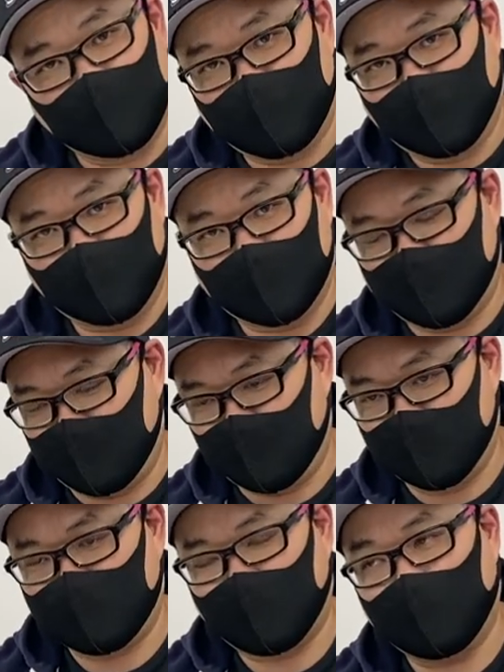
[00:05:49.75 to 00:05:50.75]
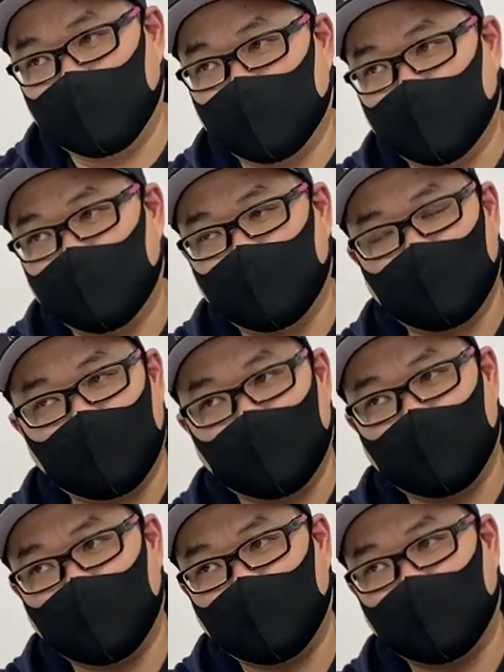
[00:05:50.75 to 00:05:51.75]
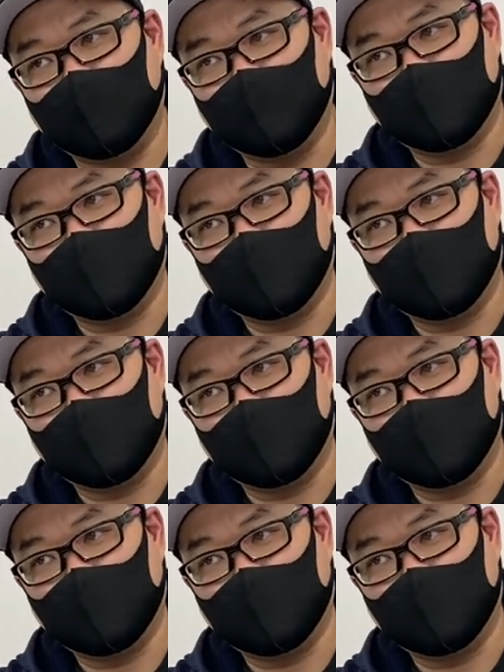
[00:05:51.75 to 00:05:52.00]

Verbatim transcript: you have already seen it probably, uh,